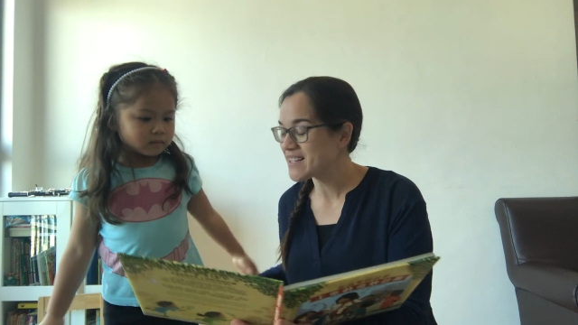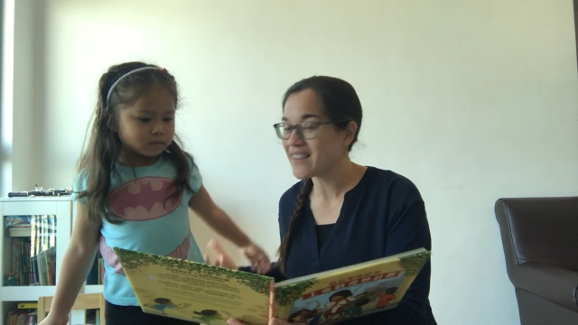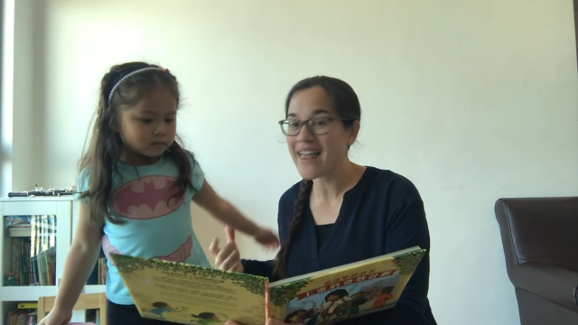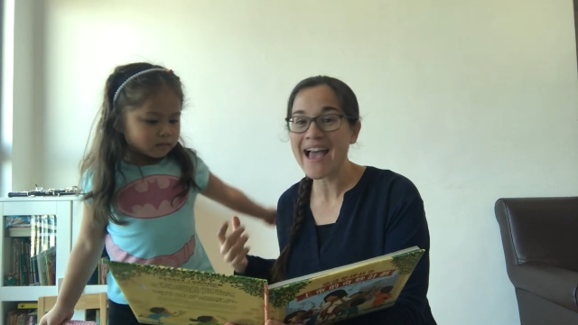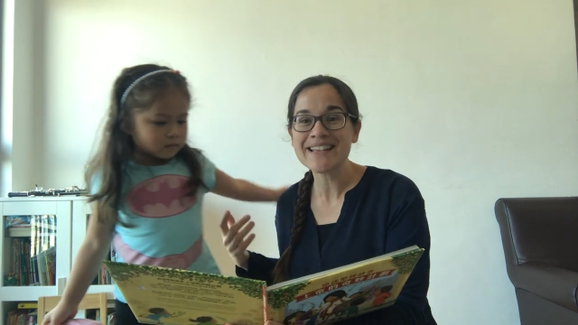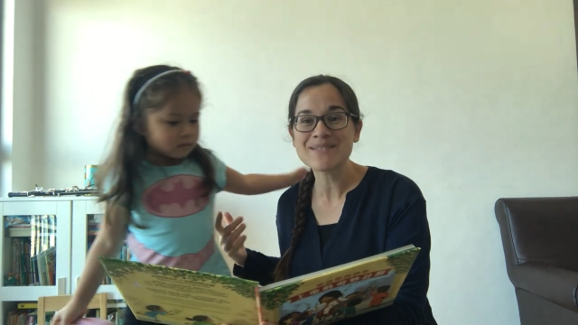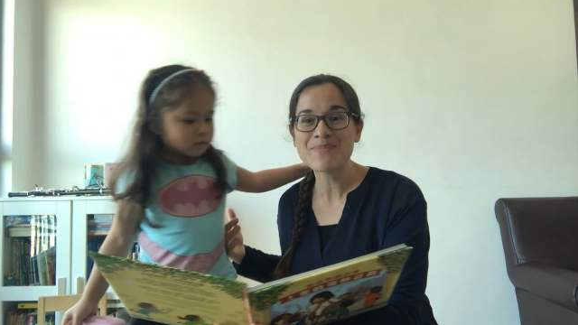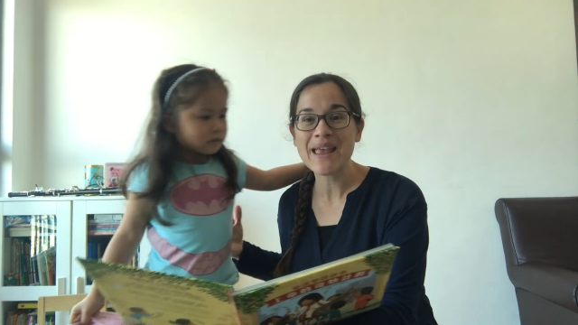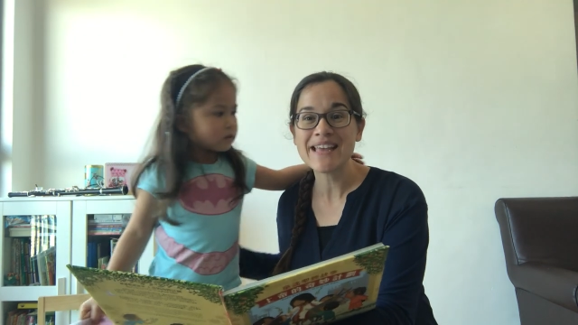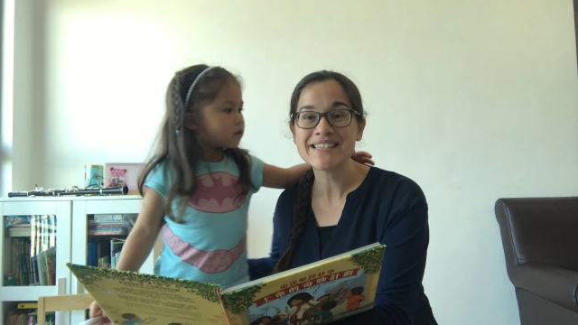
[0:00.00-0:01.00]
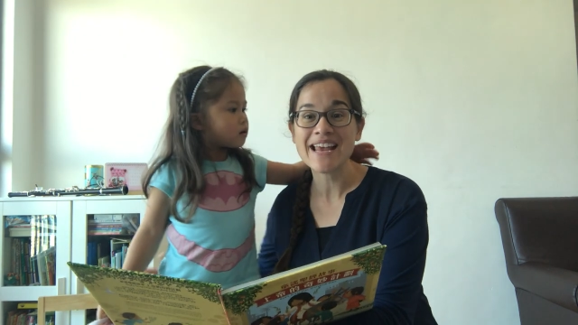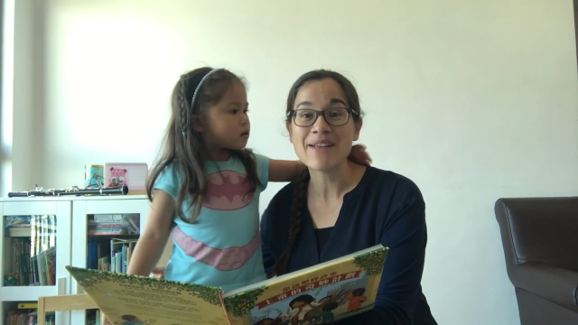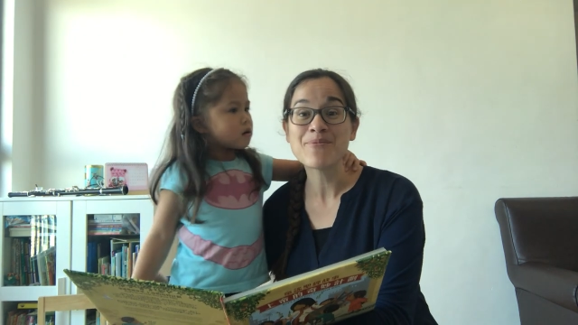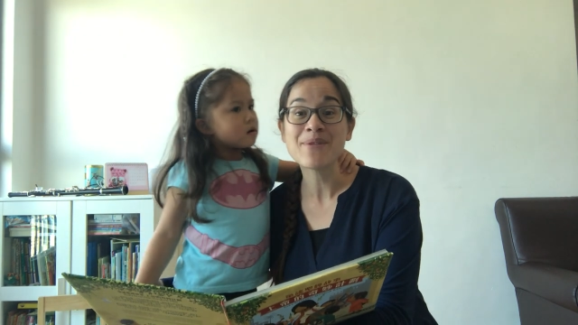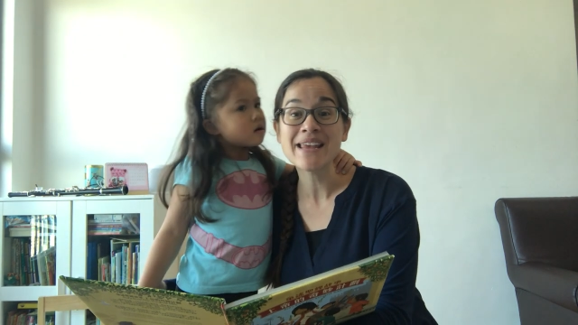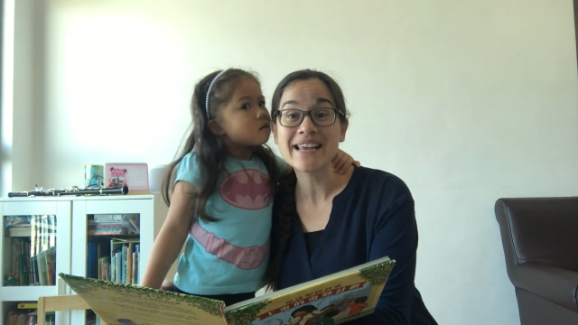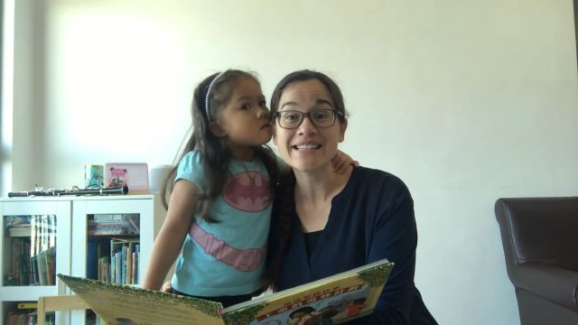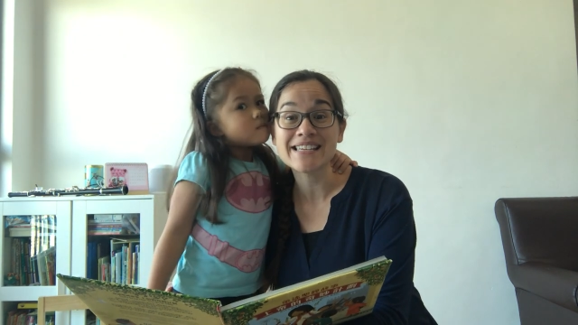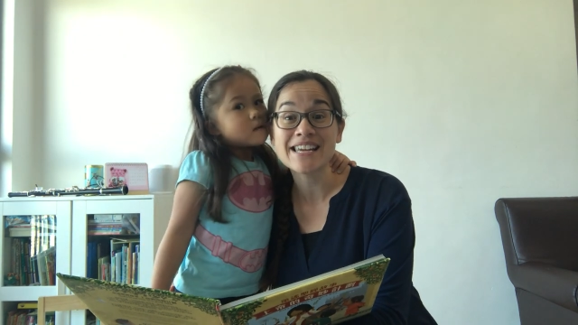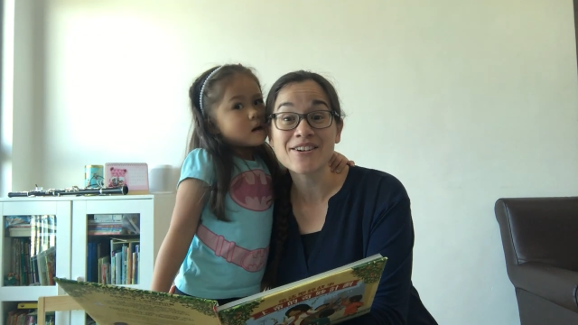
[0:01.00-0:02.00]
Speaker 1: the last page, and we
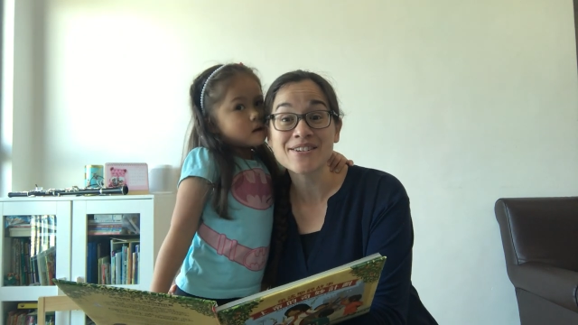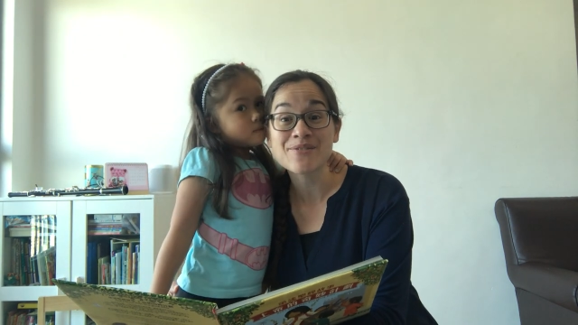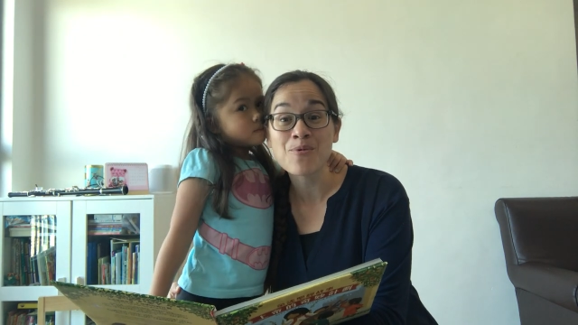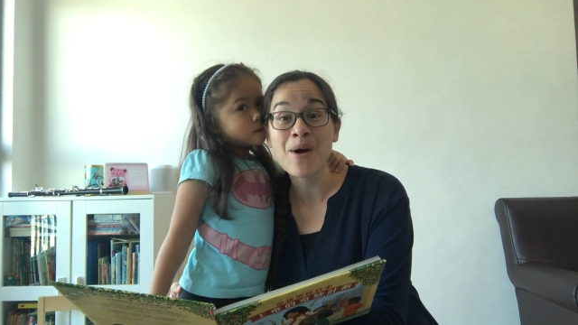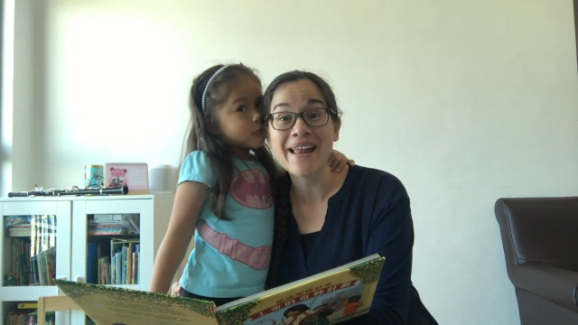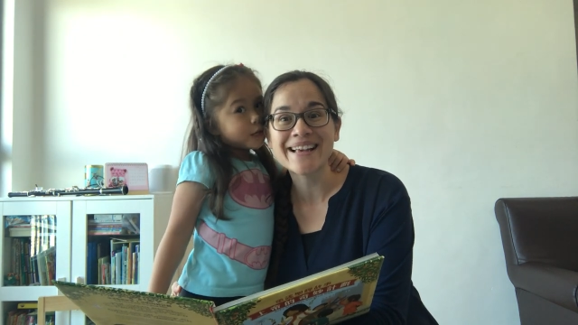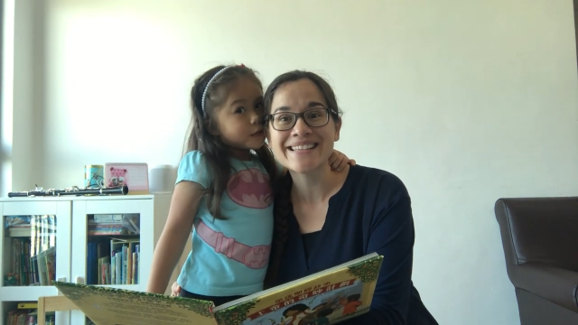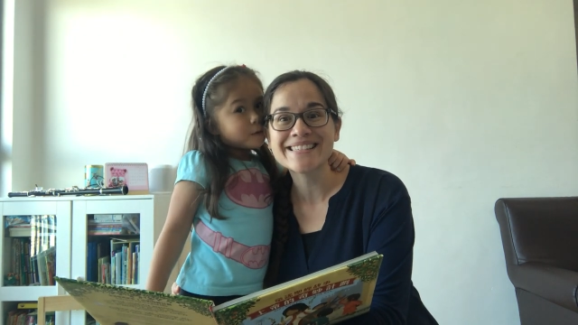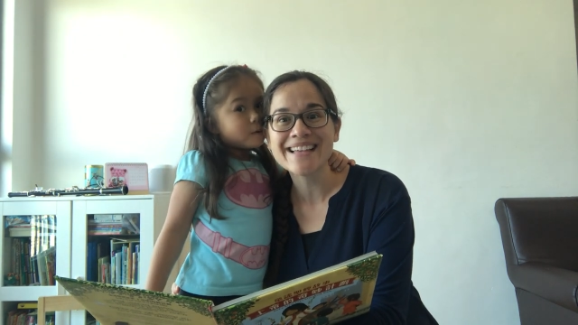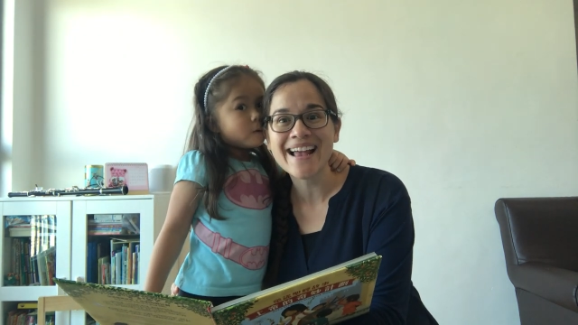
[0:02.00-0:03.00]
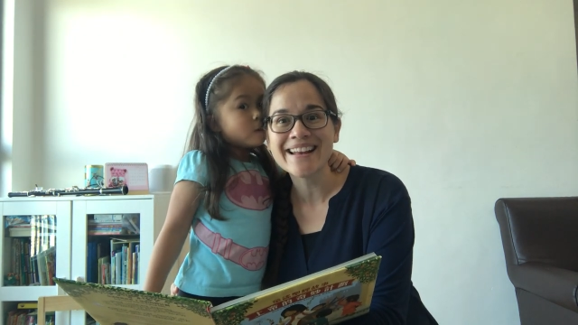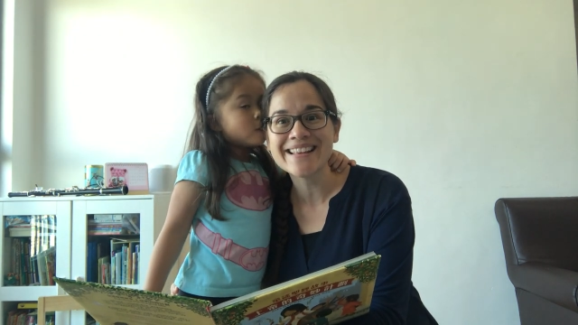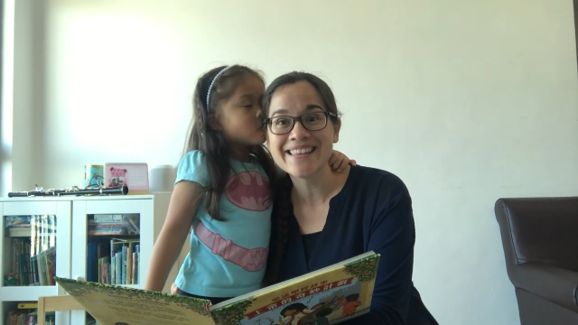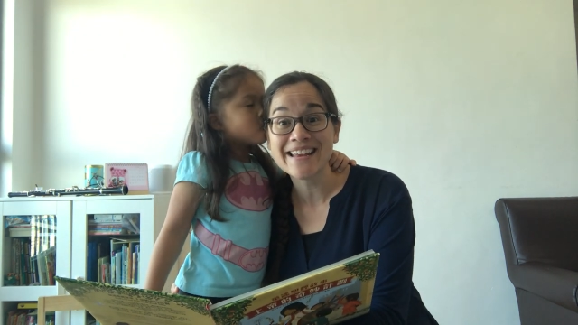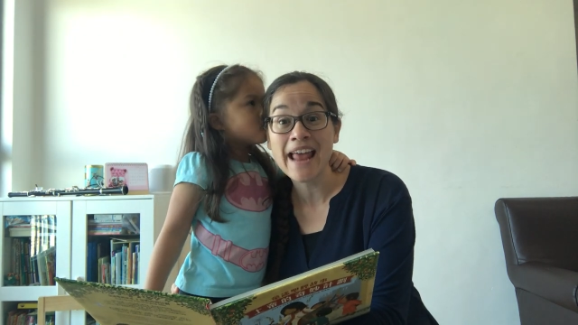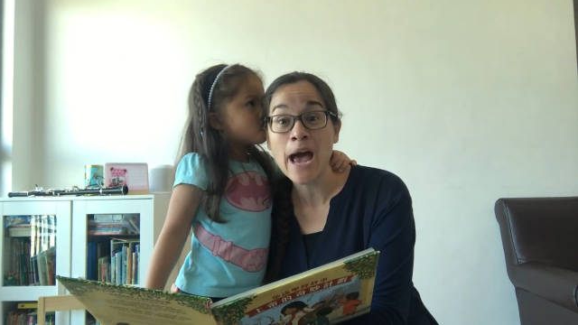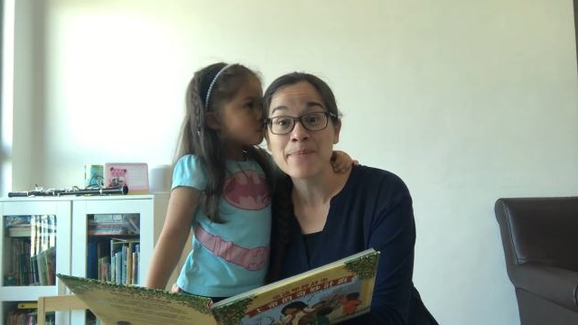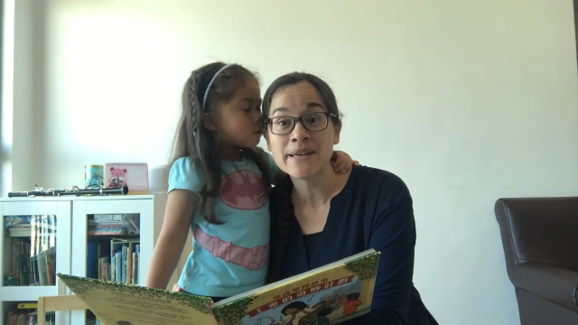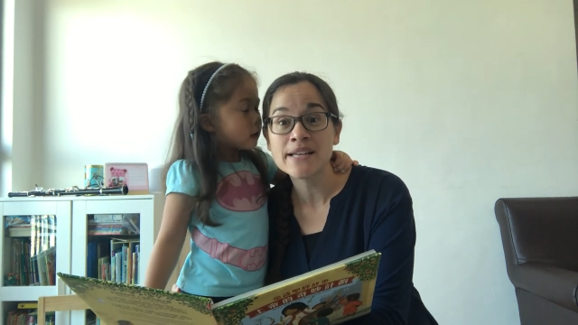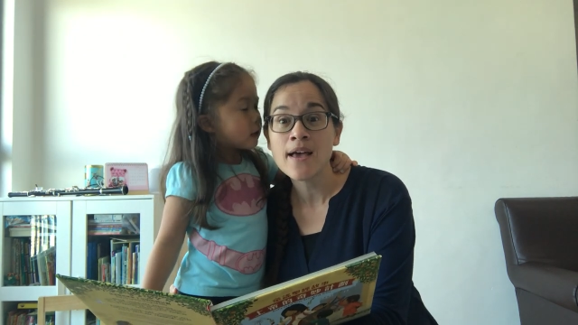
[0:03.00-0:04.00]
get to hear what exciting thing
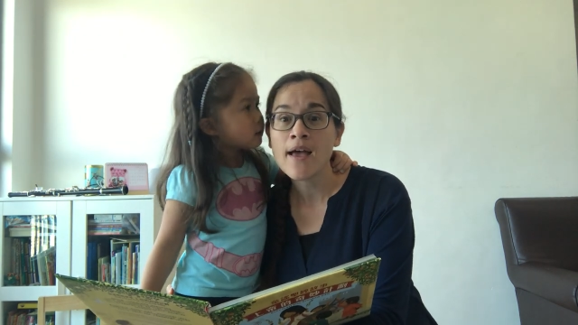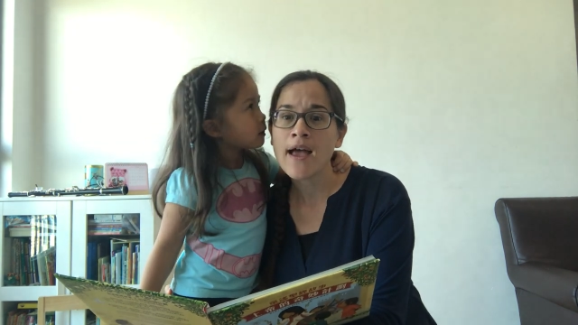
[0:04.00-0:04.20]
happened